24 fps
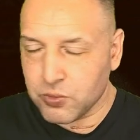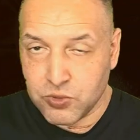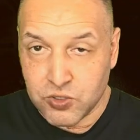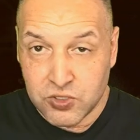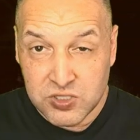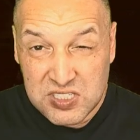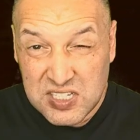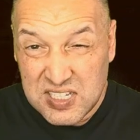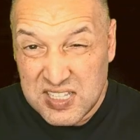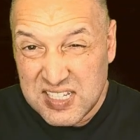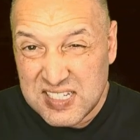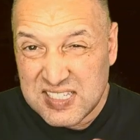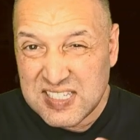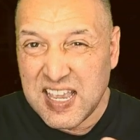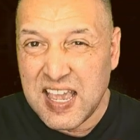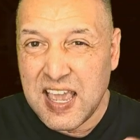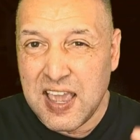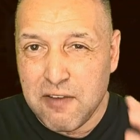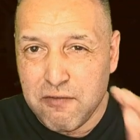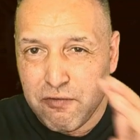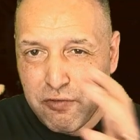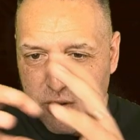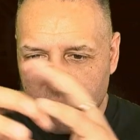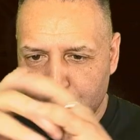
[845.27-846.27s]
You see this
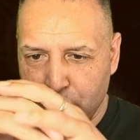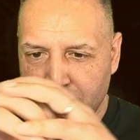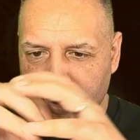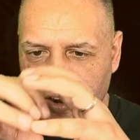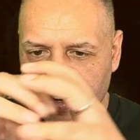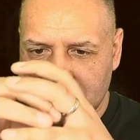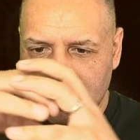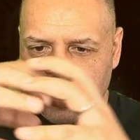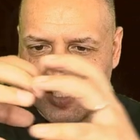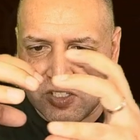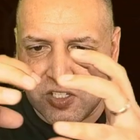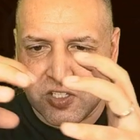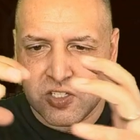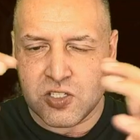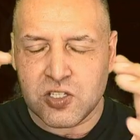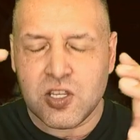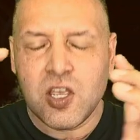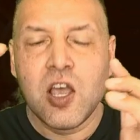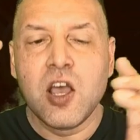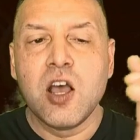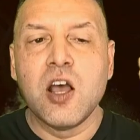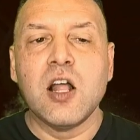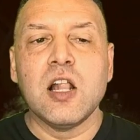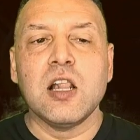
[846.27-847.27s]
everywhere, and this is
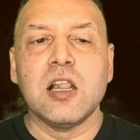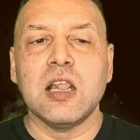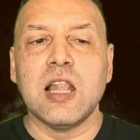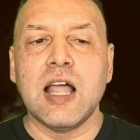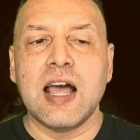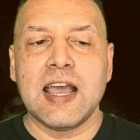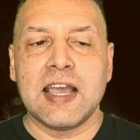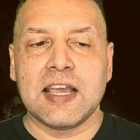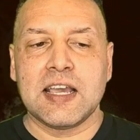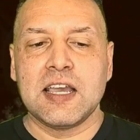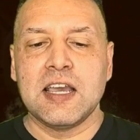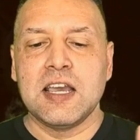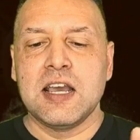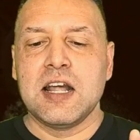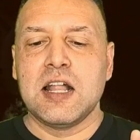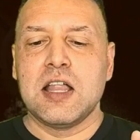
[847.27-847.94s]
like